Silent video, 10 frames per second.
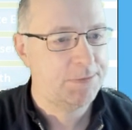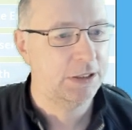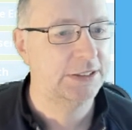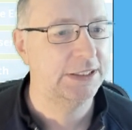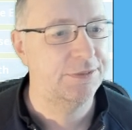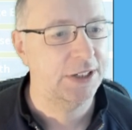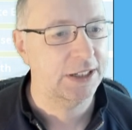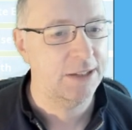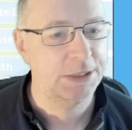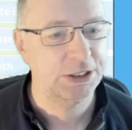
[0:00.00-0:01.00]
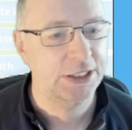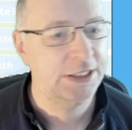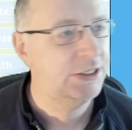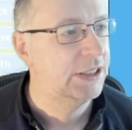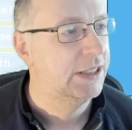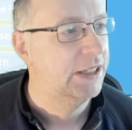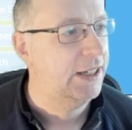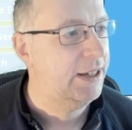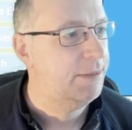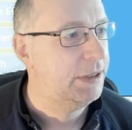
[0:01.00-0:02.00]
policy to fight climate change.
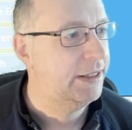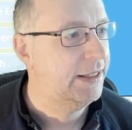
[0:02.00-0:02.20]
I